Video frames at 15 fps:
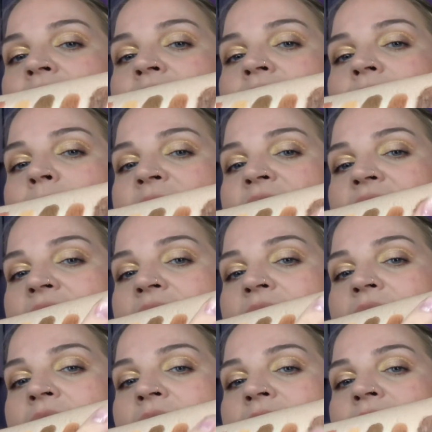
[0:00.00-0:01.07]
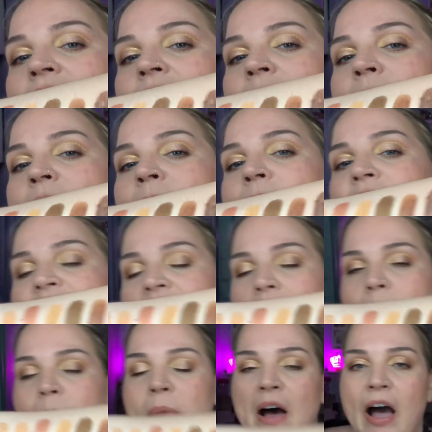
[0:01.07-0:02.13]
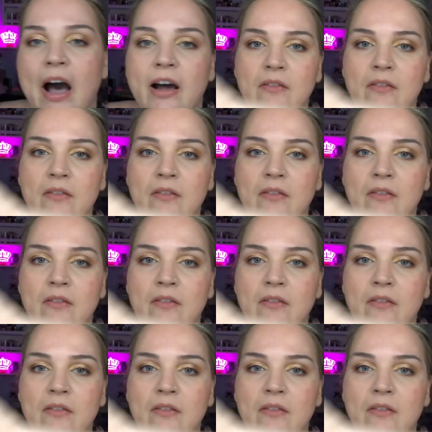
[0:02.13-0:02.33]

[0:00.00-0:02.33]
I mean, it can clearly be built up, but out